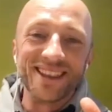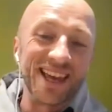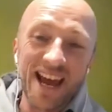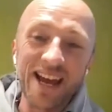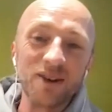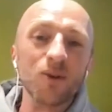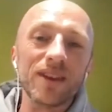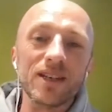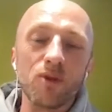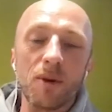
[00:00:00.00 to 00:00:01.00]
they had all
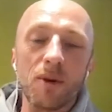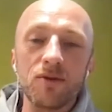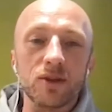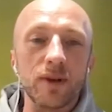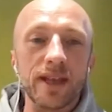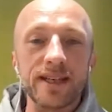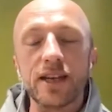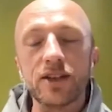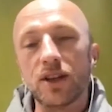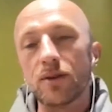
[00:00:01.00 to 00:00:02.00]
of these promoters where they
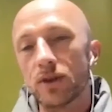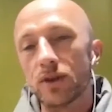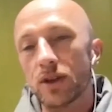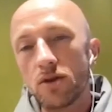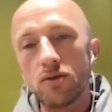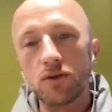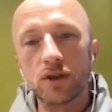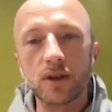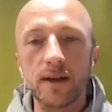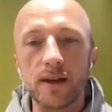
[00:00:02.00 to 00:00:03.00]
said, there was a
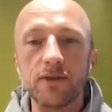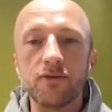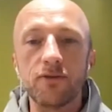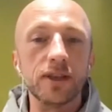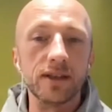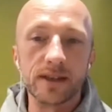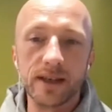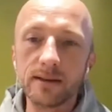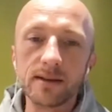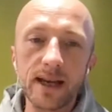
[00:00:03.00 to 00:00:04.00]
huge difference in the
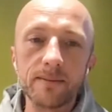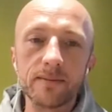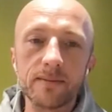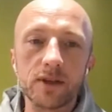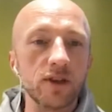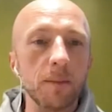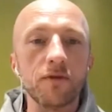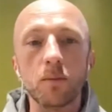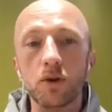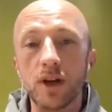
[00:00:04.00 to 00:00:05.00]
skill set. So some
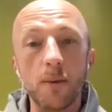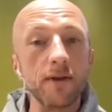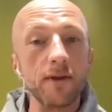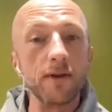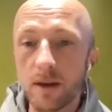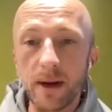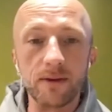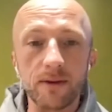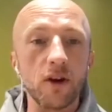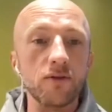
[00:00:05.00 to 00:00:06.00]
of them would know everything
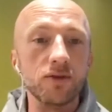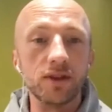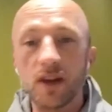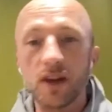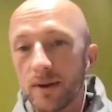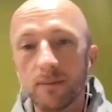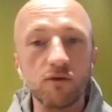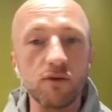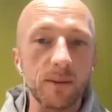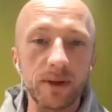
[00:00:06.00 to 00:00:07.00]
about the phones, and they'd
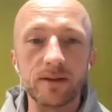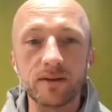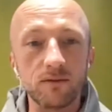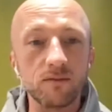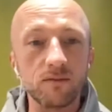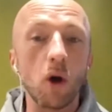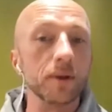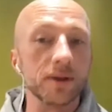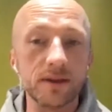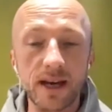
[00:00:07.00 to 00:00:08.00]
really be
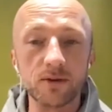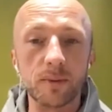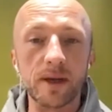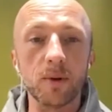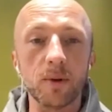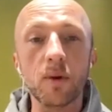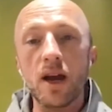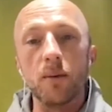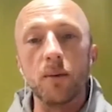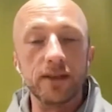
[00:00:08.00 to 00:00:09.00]
competent salespeople,
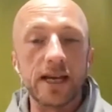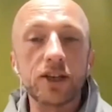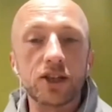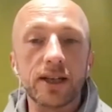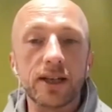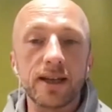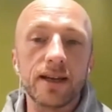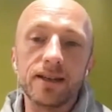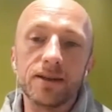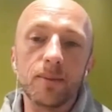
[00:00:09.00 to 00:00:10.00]
whereas actually there
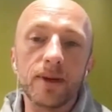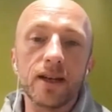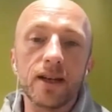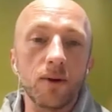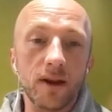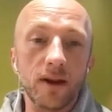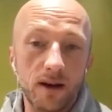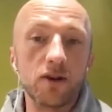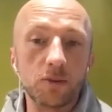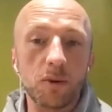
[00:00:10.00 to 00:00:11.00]
tended to be a
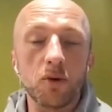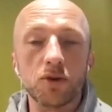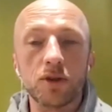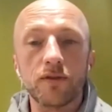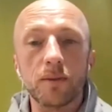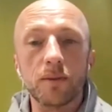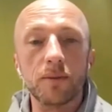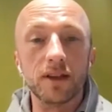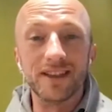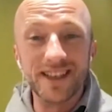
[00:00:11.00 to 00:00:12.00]
large proportion of them
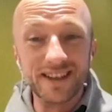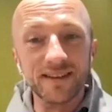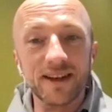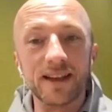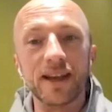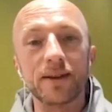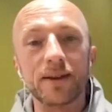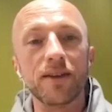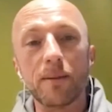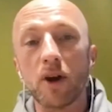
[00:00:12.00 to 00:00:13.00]
that didn't, and
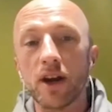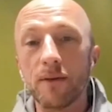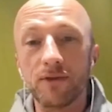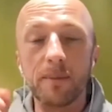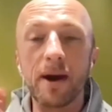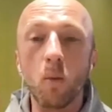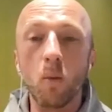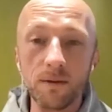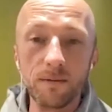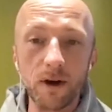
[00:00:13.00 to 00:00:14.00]
they might know everything about
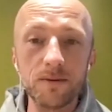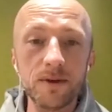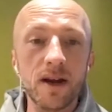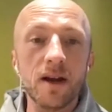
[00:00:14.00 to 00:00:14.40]
one phone,